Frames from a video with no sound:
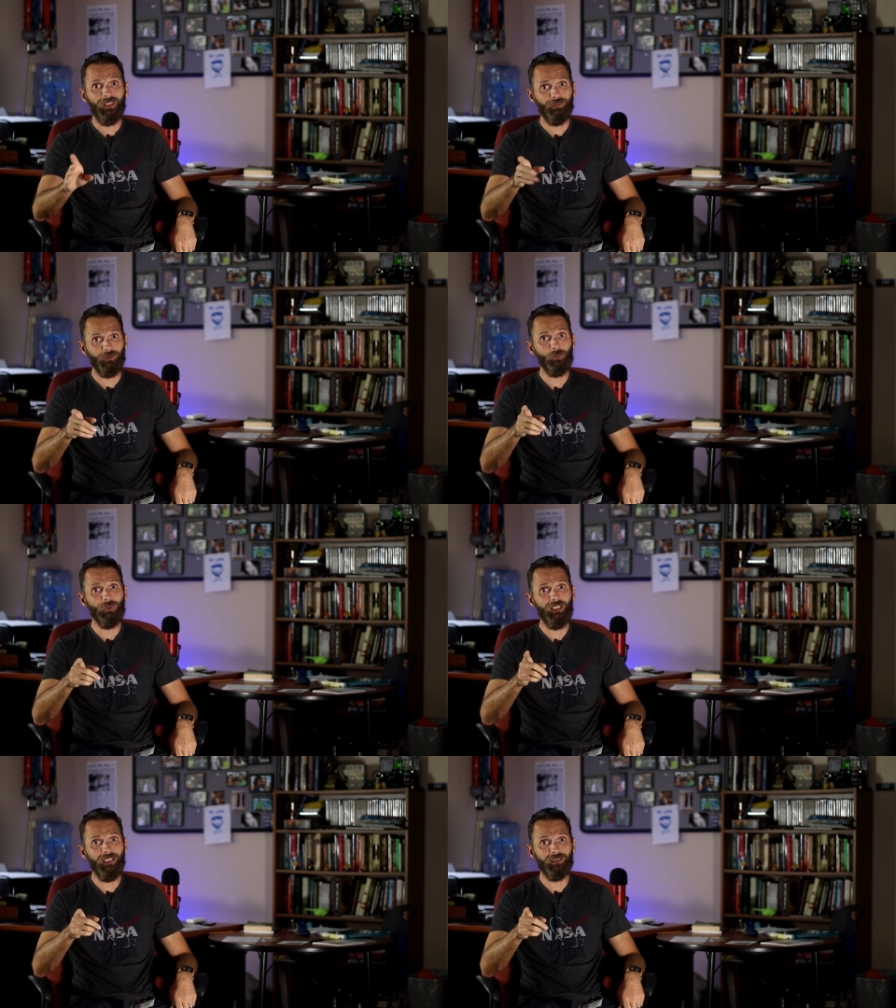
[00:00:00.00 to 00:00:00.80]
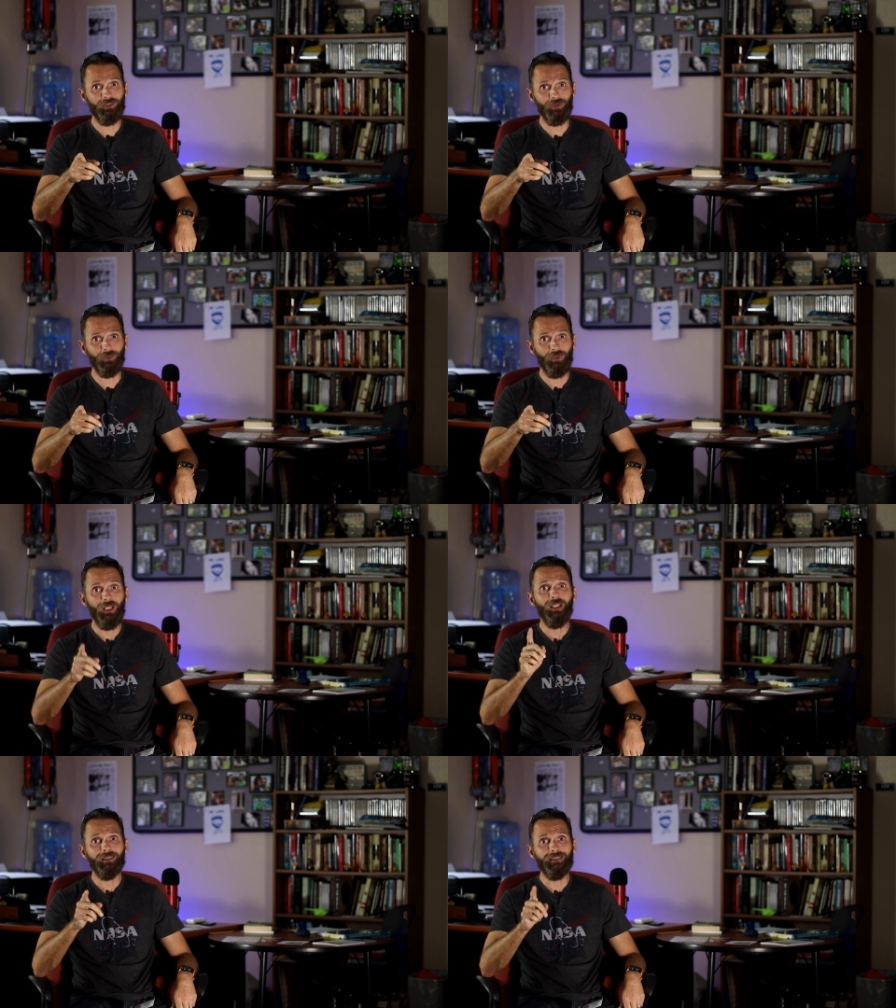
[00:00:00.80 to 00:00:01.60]
If you plan to,
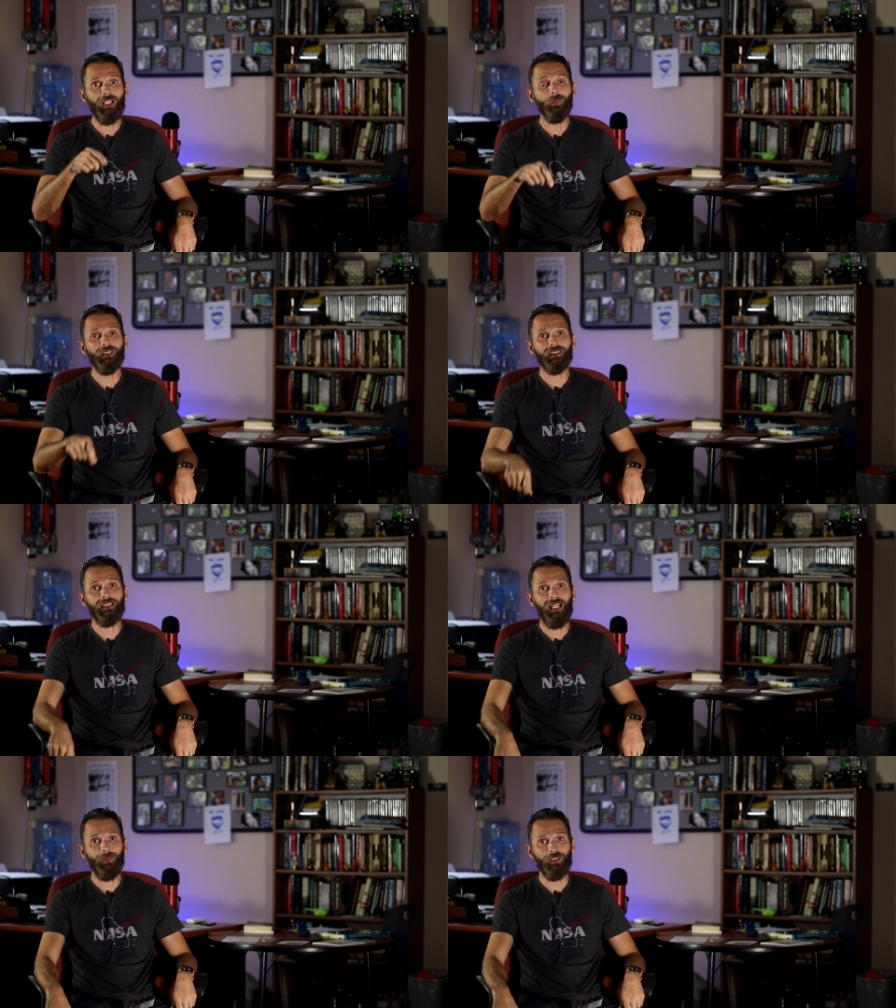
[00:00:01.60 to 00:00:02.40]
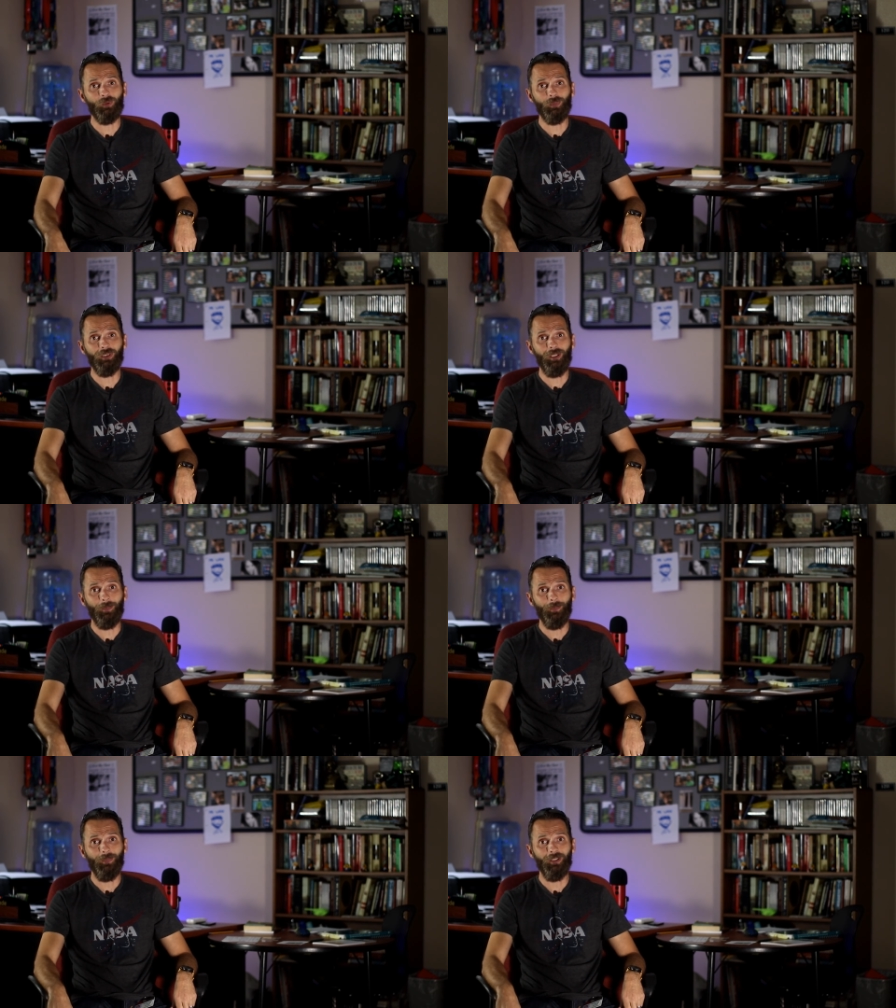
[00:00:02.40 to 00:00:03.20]
tell me in the comments
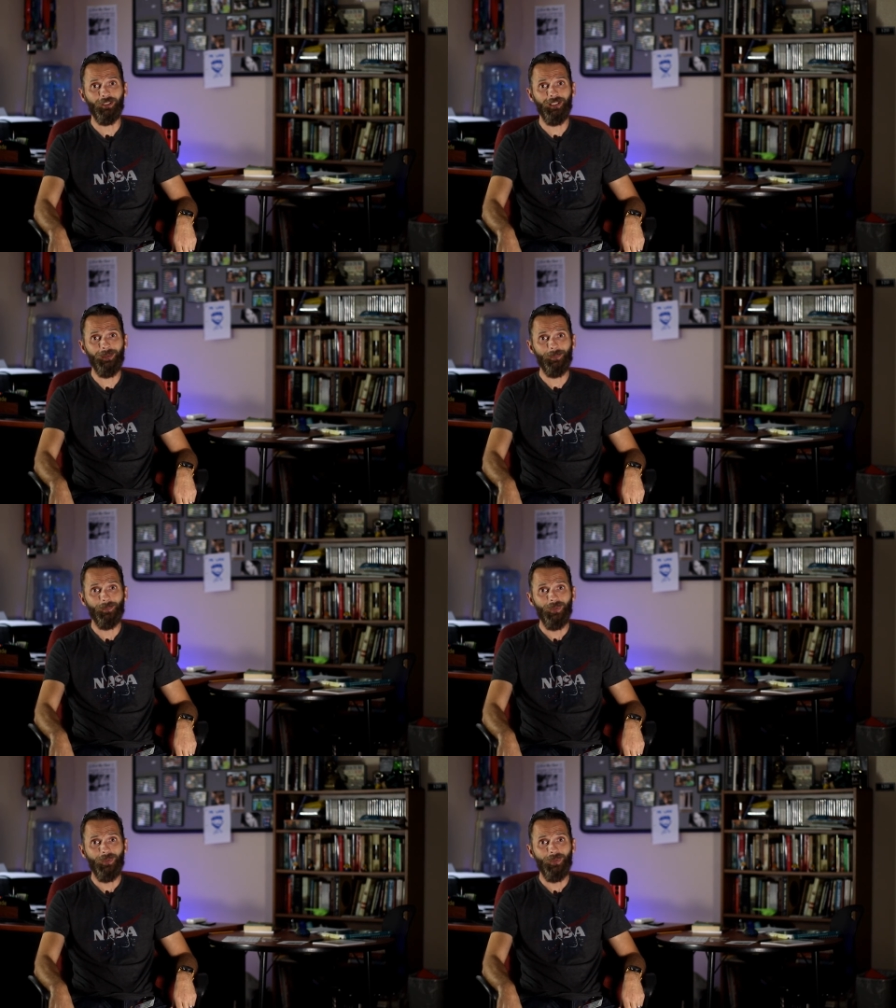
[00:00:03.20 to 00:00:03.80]
below. All right?